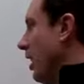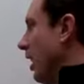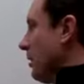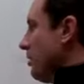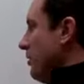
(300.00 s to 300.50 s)

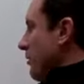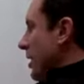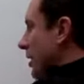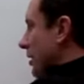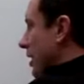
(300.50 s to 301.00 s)
how do we
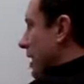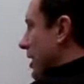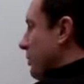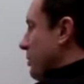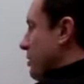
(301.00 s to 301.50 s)
validate, how
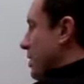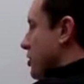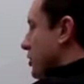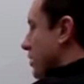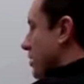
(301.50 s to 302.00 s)
do we make
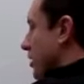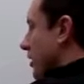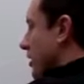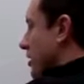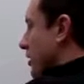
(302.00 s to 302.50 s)
sure
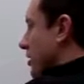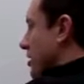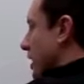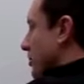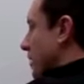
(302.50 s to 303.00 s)
that this
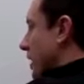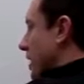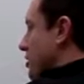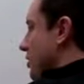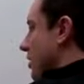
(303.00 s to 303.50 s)

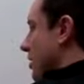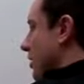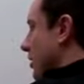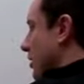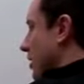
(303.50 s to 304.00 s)
application
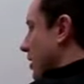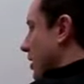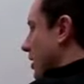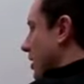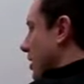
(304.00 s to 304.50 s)

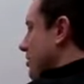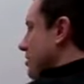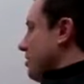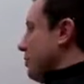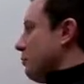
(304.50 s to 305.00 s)
isn't
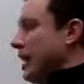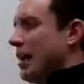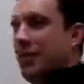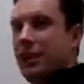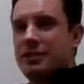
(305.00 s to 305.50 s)
doing
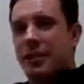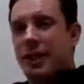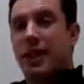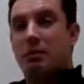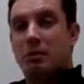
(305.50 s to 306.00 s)
bad things to that
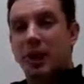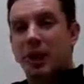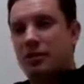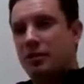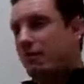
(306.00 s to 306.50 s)

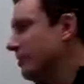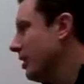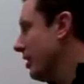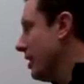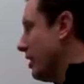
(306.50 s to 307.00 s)
application?
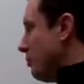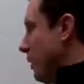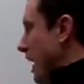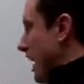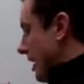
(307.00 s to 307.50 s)
In the
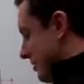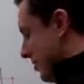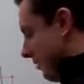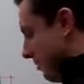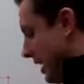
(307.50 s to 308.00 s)
past,
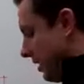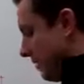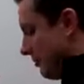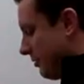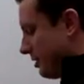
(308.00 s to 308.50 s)
if we had
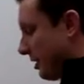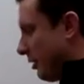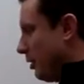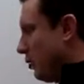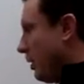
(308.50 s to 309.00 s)
a
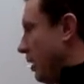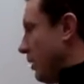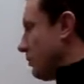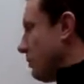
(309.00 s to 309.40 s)
scenario where